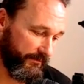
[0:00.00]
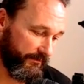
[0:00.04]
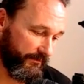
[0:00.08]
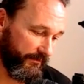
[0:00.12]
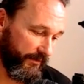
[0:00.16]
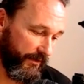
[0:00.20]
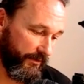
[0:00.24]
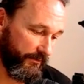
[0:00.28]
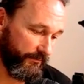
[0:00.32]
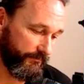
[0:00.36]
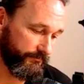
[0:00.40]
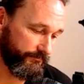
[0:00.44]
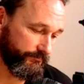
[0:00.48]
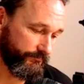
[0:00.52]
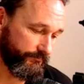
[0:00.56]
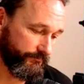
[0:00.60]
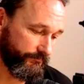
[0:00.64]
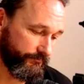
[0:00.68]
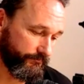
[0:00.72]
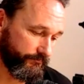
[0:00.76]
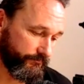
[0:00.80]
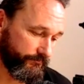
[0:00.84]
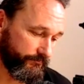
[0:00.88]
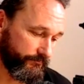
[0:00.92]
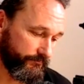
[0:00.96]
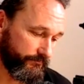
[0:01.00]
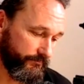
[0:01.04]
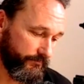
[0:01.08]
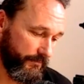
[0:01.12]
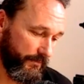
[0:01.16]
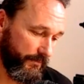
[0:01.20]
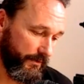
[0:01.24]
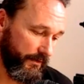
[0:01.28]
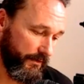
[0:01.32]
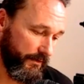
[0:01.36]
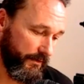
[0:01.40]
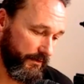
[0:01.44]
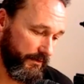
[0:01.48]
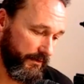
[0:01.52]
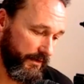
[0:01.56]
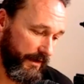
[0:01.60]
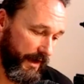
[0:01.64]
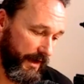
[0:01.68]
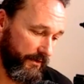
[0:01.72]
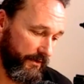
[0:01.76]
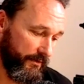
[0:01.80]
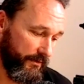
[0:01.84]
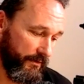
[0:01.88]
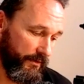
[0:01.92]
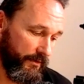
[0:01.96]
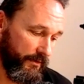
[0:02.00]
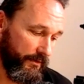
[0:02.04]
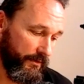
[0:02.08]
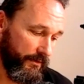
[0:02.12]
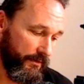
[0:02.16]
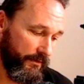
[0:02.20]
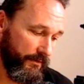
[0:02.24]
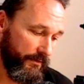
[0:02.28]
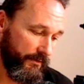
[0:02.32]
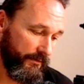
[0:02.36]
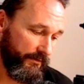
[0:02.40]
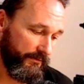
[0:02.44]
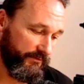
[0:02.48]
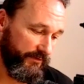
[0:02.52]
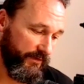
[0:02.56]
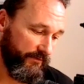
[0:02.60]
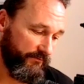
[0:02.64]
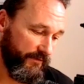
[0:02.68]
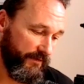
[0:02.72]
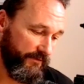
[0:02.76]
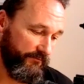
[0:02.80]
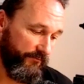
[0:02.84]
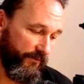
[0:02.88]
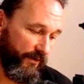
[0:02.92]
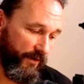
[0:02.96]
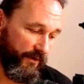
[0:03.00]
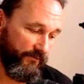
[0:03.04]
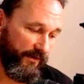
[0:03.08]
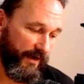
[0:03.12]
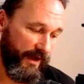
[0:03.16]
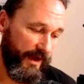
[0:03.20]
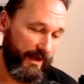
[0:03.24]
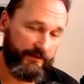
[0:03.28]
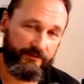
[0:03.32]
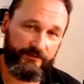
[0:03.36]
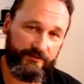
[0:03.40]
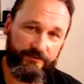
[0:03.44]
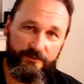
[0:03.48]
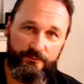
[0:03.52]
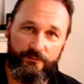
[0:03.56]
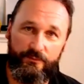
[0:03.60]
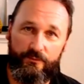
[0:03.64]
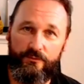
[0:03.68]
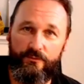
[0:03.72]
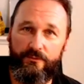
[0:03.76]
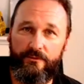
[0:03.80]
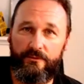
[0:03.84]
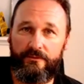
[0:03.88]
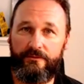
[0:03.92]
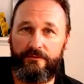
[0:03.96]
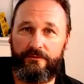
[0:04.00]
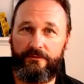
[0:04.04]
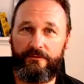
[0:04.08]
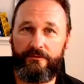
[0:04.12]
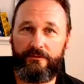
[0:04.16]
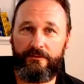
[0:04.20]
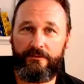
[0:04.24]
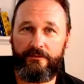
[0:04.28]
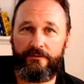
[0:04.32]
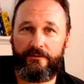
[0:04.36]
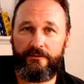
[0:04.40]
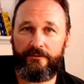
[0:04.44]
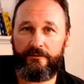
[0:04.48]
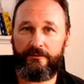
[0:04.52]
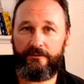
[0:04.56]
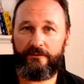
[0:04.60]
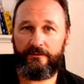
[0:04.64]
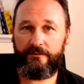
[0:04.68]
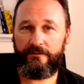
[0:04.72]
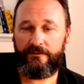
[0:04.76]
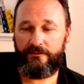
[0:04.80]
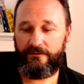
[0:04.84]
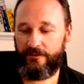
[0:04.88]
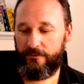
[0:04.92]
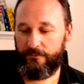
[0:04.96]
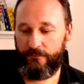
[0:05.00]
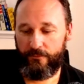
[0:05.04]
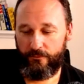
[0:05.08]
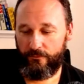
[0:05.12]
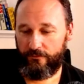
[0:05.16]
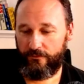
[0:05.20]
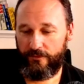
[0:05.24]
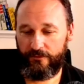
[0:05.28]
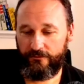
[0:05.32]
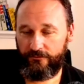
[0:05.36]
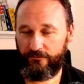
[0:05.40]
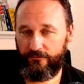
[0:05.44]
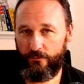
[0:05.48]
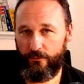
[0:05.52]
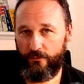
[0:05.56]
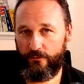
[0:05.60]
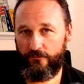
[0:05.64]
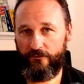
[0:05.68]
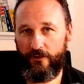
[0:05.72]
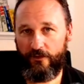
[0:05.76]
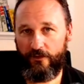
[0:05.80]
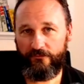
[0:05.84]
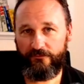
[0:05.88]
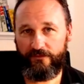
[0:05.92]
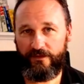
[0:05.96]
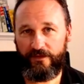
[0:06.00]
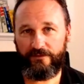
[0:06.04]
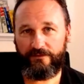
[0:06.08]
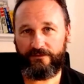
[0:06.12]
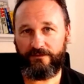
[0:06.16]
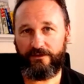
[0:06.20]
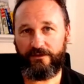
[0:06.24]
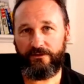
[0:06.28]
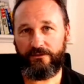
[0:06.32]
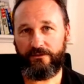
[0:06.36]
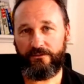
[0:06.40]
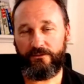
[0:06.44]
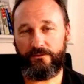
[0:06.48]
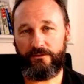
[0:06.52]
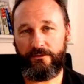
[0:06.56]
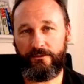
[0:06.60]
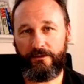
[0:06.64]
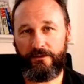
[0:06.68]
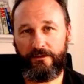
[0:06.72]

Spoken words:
So, you know, 75 hard, simple. Simple. There's 4 or 5 things to do.